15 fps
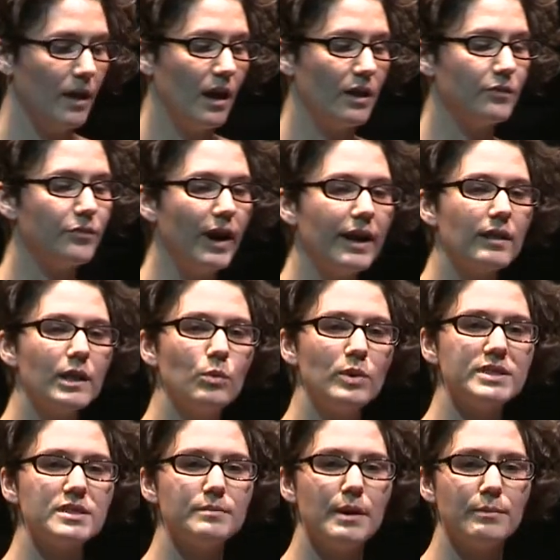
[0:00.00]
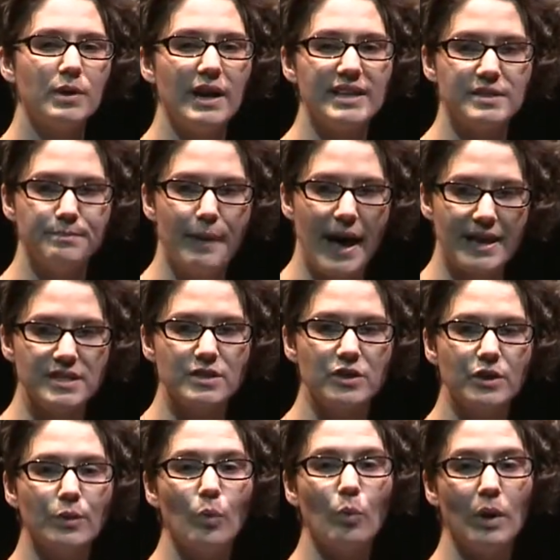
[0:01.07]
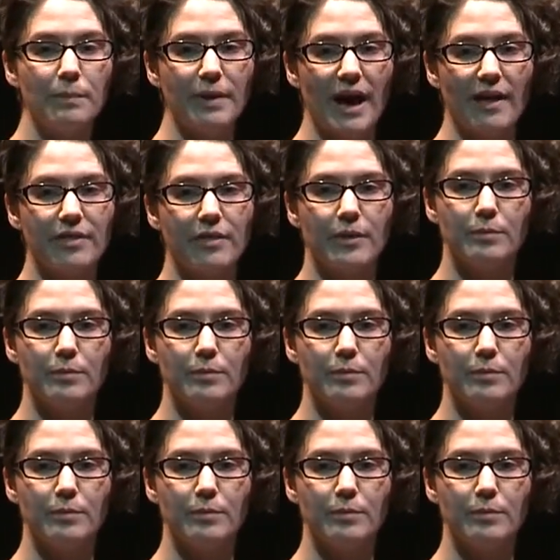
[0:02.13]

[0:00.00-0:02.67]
And finally, once a member has mastered one path of